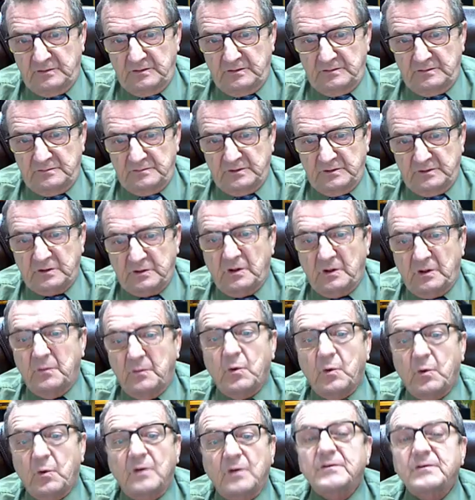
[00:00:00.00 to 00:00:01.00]
what do you call it,
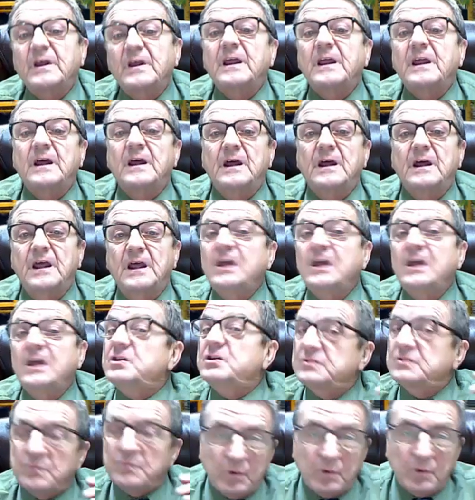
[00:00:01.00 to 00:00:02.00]
more of the age
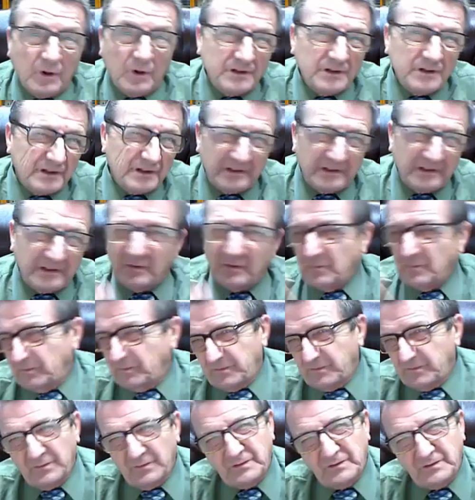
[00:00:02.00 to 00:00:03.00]
employees, I think over
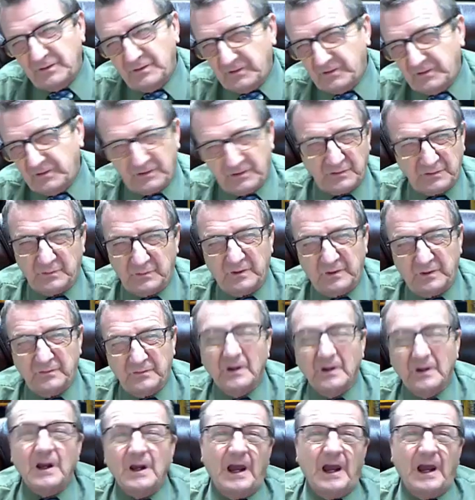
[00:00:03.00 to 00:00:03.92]
50, 60 or whatever.